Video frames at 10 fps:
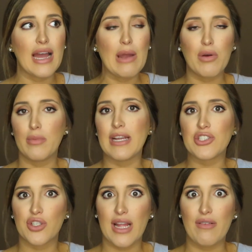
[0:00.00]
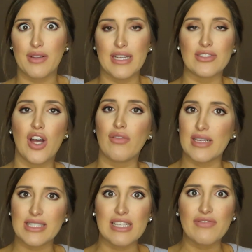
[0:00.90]
I want to make sure that everything's
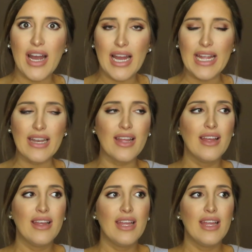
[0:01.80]
obviously fine.